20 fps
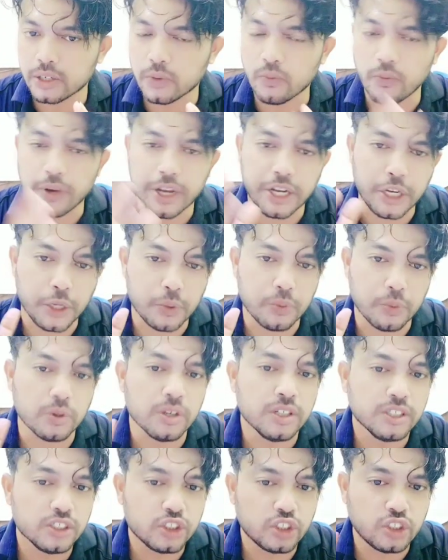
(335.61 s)
When
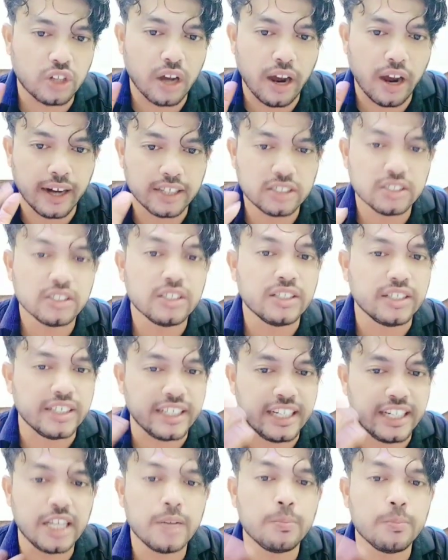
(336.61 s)
you start
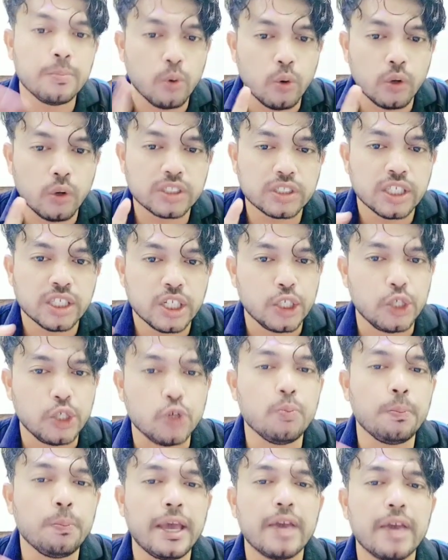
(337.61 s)
reading books,
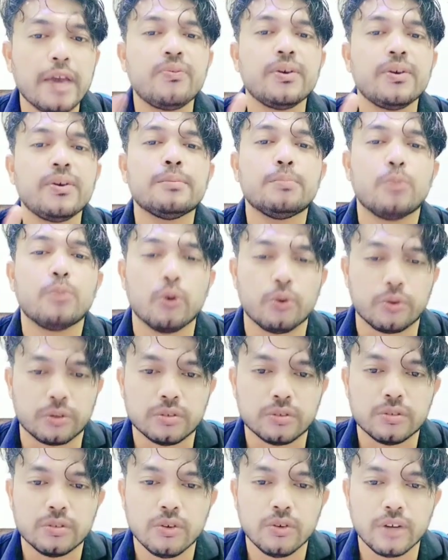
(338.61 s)
you may feel bored,
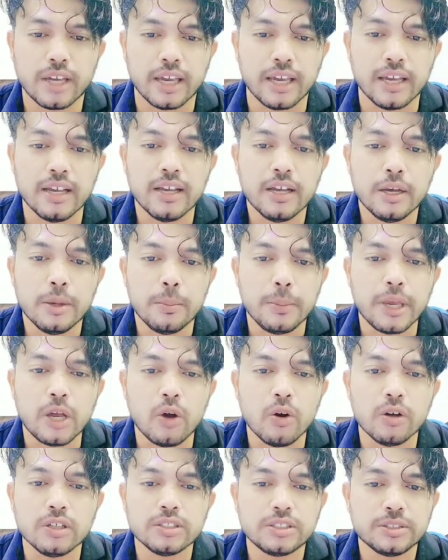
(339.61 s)
okay,
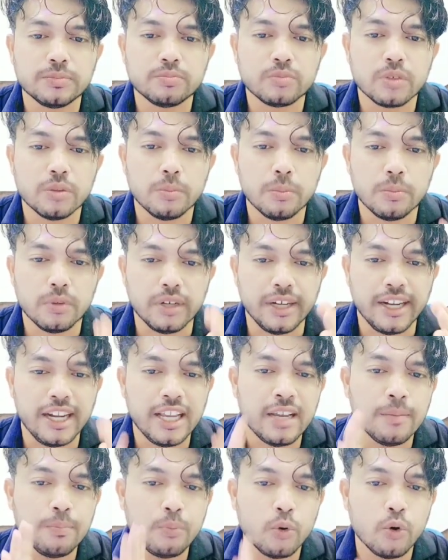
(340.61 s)
because
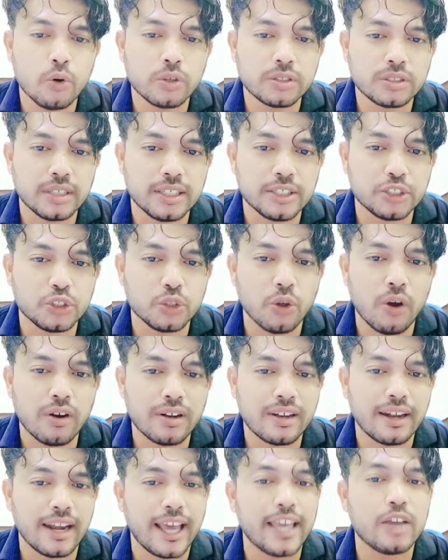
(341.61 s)
reading books is
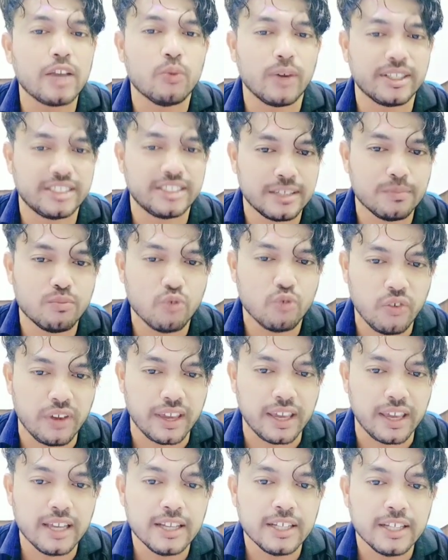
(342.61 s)
not like watching
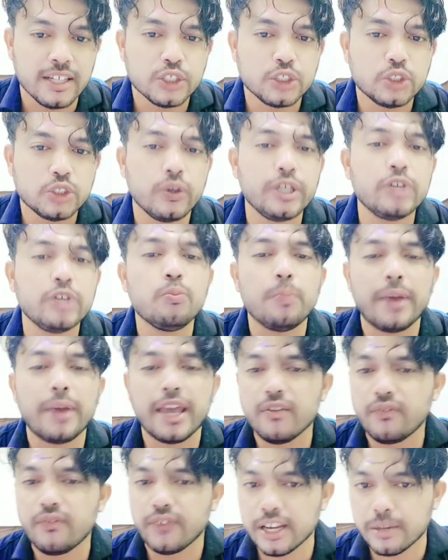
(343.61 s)
movie, so you
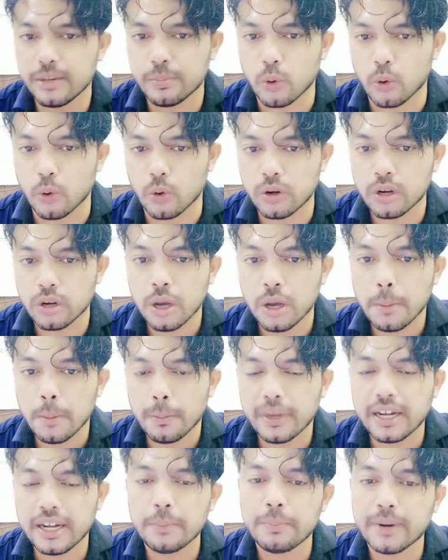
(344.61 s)
may feel bored,
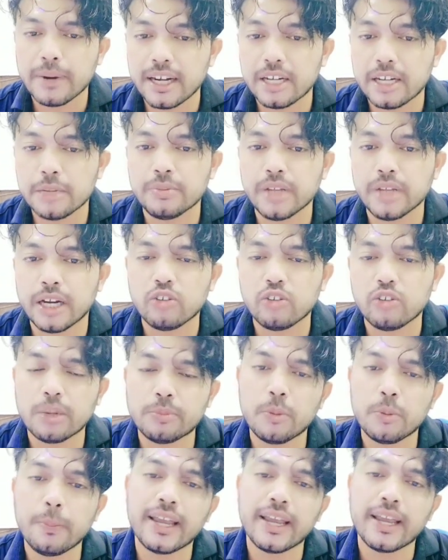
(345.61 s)
but a part of that you have
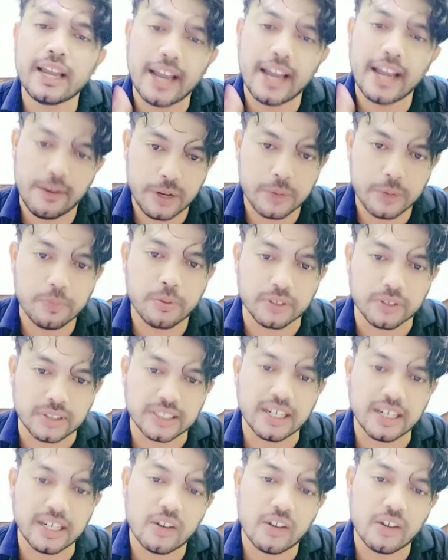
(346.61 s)
to make a habit for
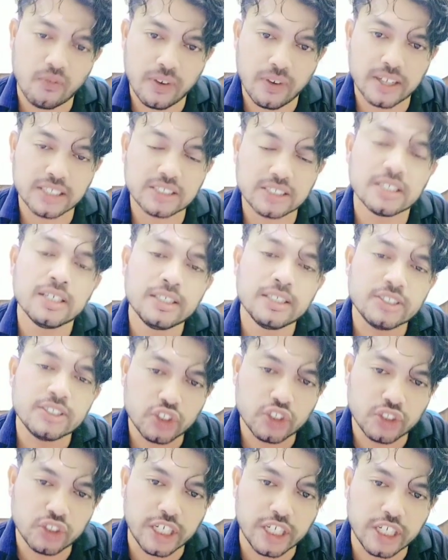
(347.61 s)
that. At first,
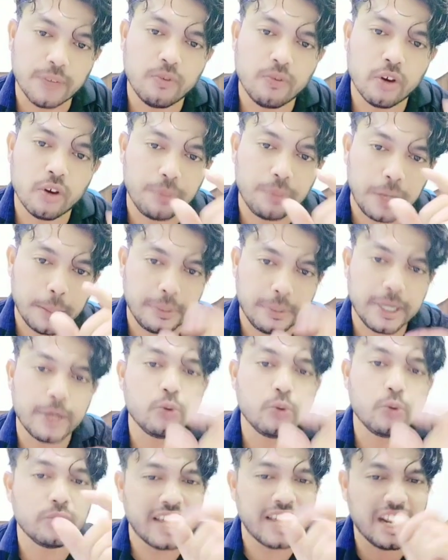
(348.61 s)
just read for 15
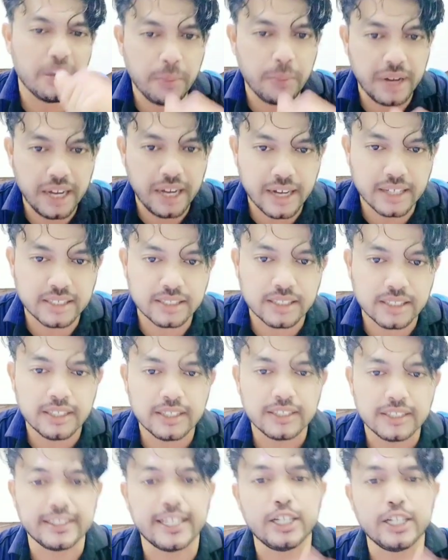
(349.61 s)
to 10 minutes,
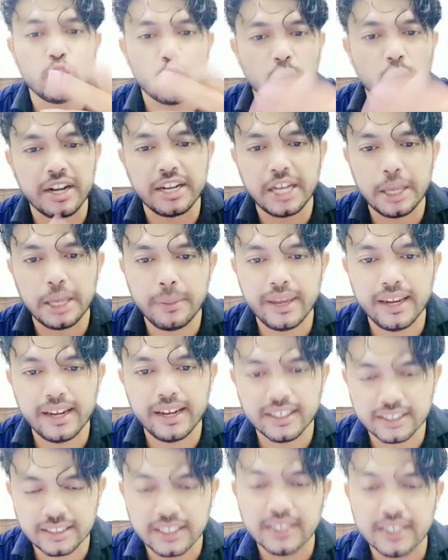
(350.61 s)
then 20
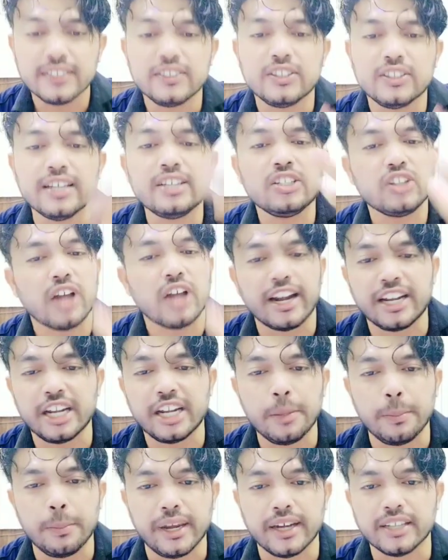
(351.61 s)
minutes, then
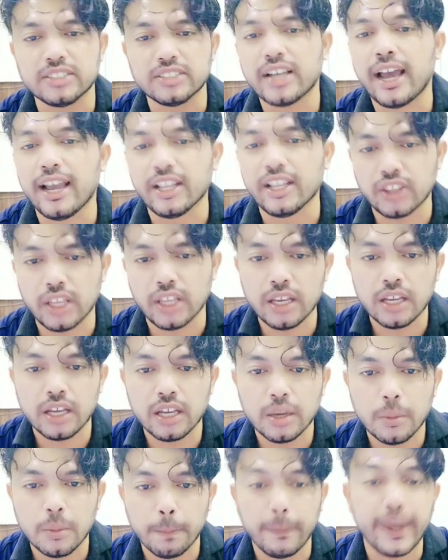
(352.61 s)
30 minutes. I think
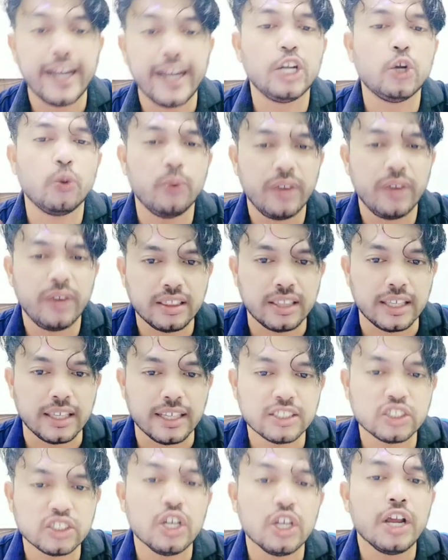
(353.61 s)
by doing
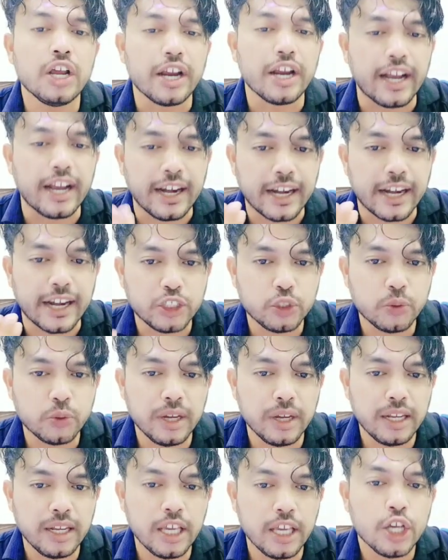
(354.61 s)
this,
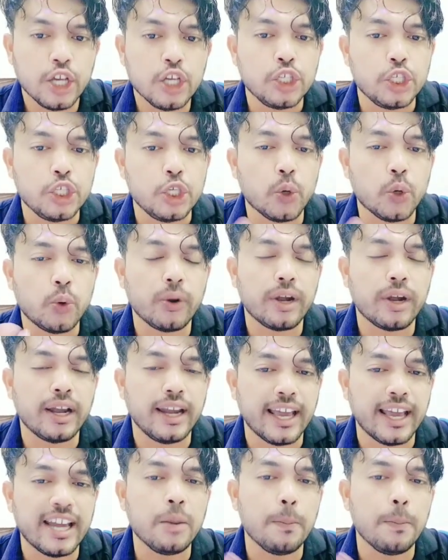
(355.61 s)
gradually you could
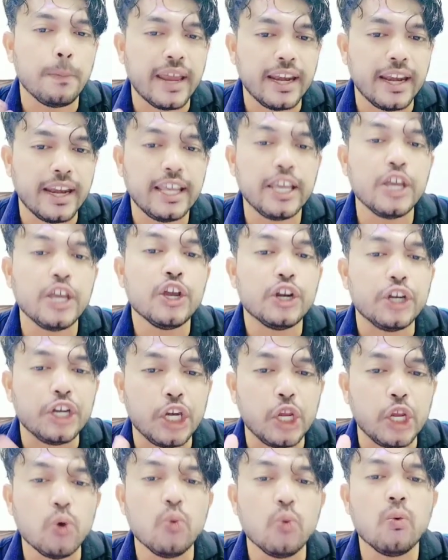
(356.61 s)
learn many
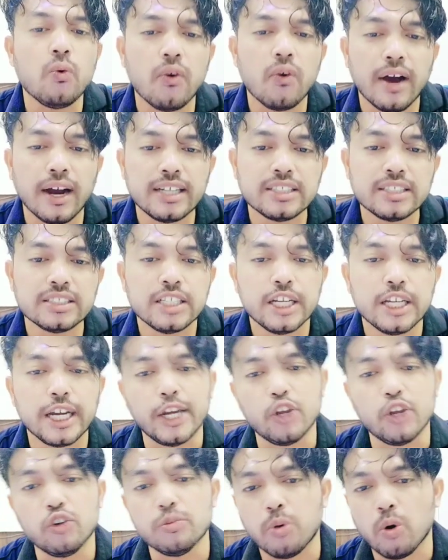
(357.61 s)
new words,
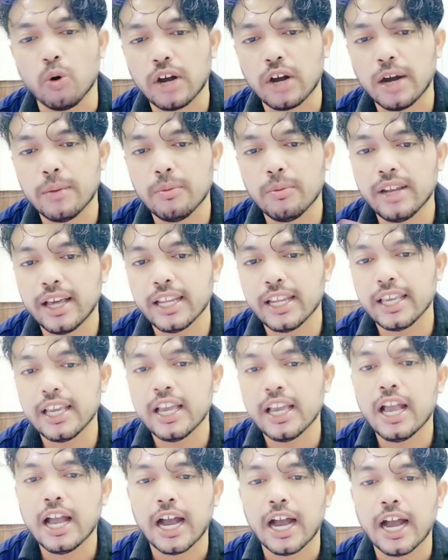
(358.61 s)
new vocabulary,
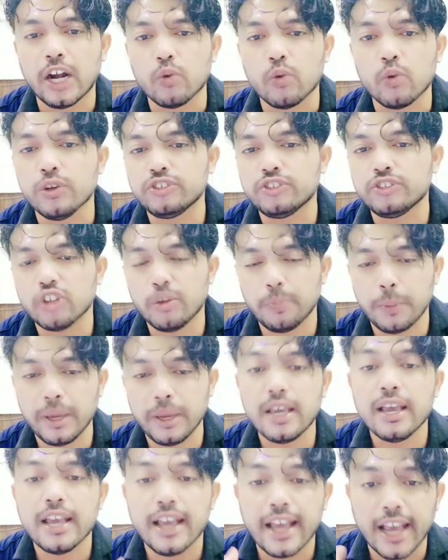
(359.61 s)
and which will
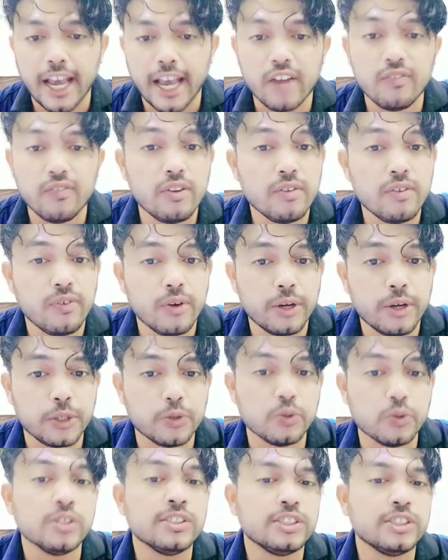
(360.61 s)
be helpful for
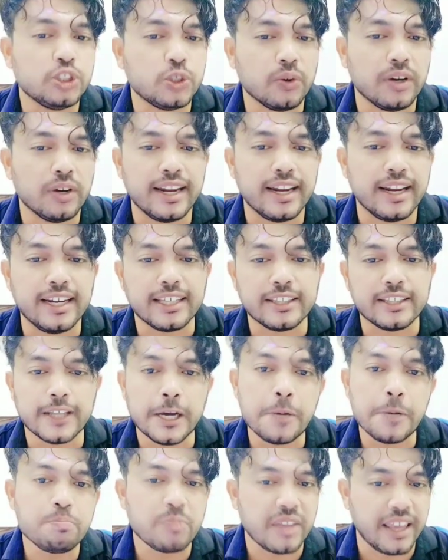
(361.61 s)
you to learning
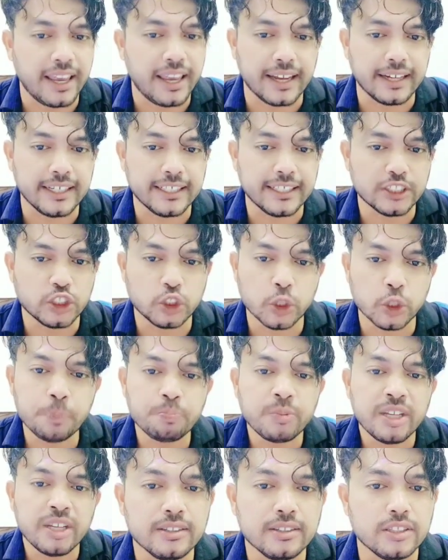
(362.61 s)
the English. So
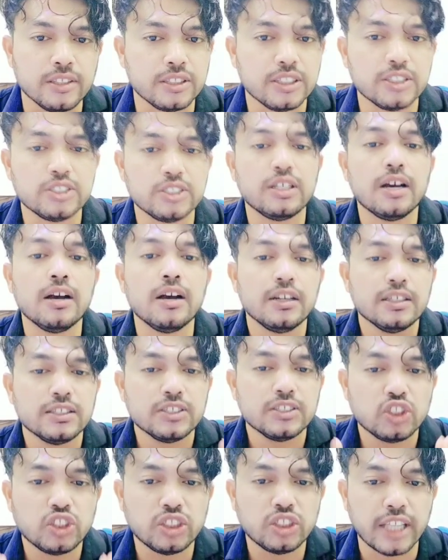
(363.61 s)
this is the
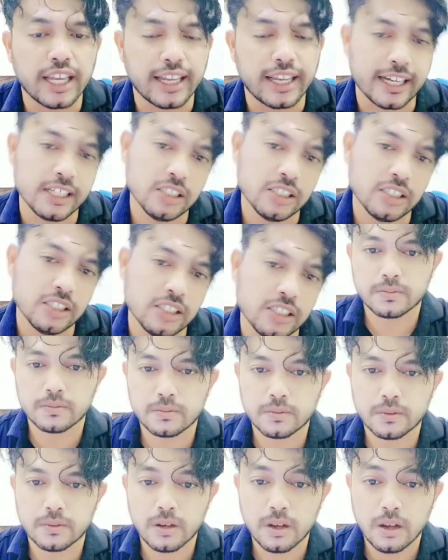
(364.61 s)
second.
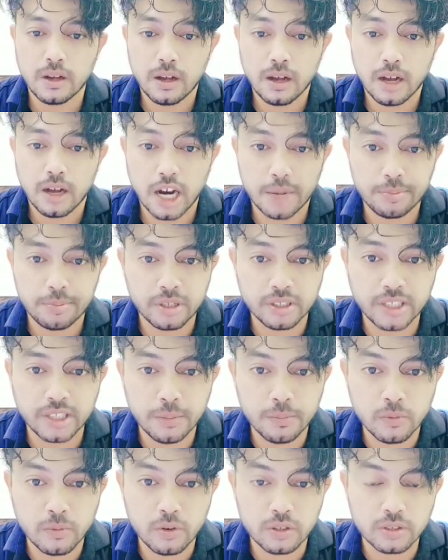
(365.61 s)
After the
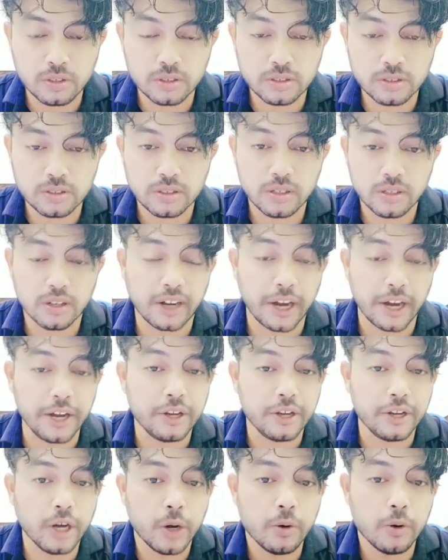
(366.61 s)
MOOCs,
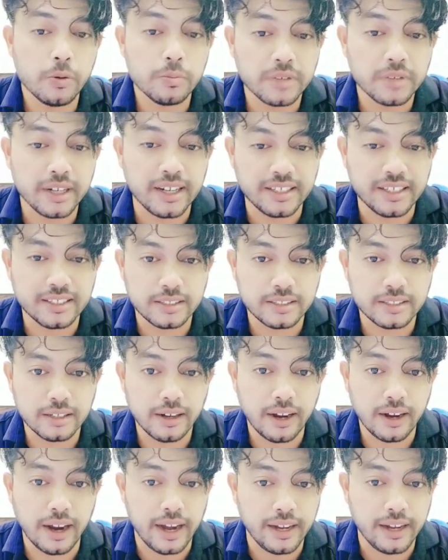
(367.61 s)
right now it is the
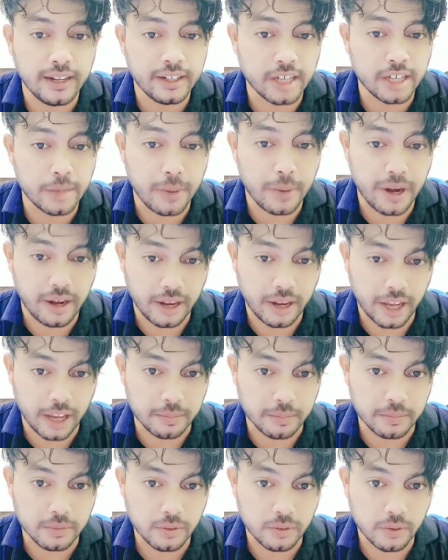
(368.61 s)
entertainment time.
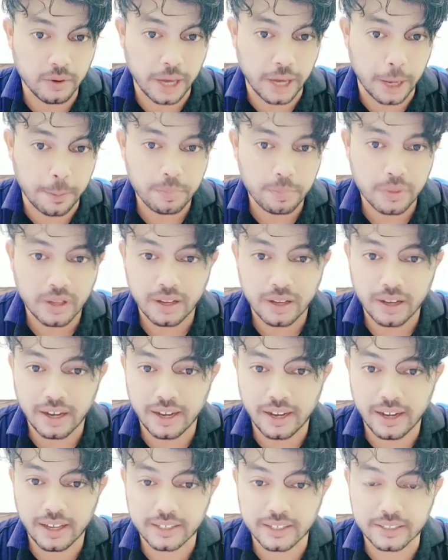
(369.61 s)
Okay,
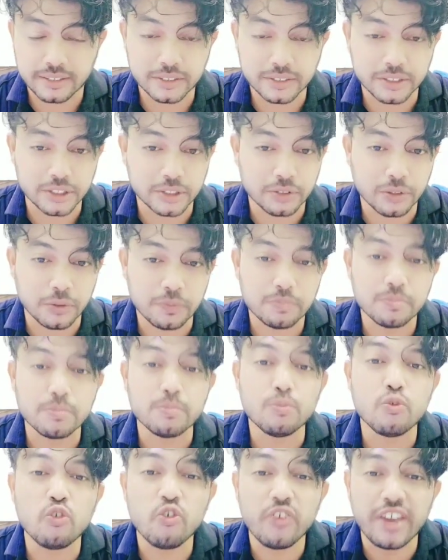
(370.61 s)
I like,
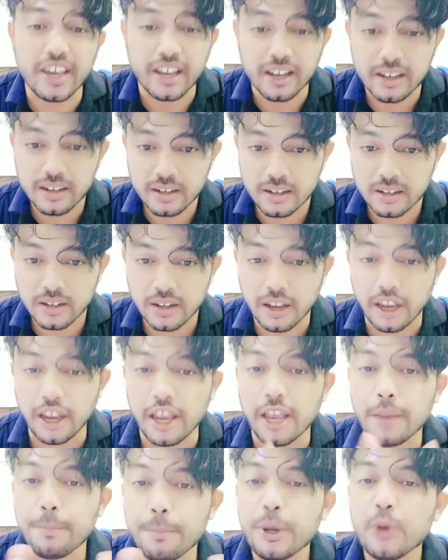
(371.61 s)
movie.
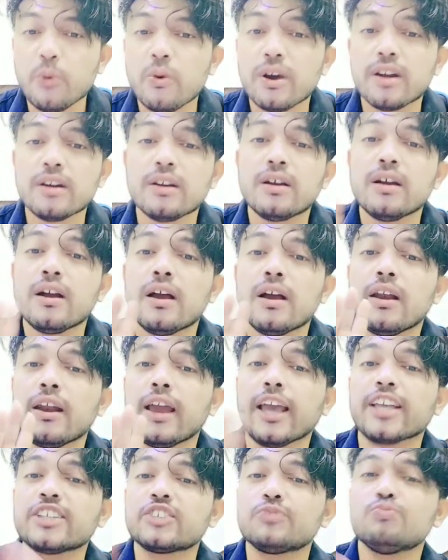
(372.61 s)
Everyone
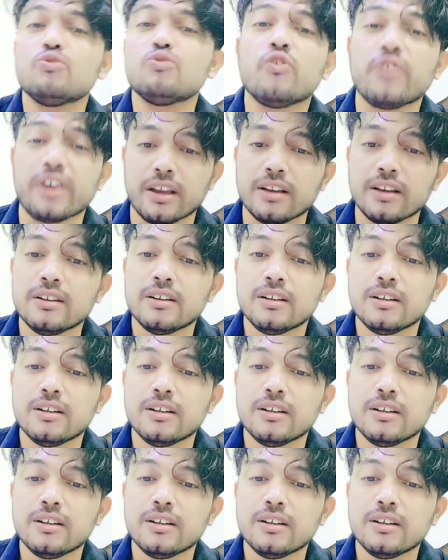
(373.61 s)
likes movie.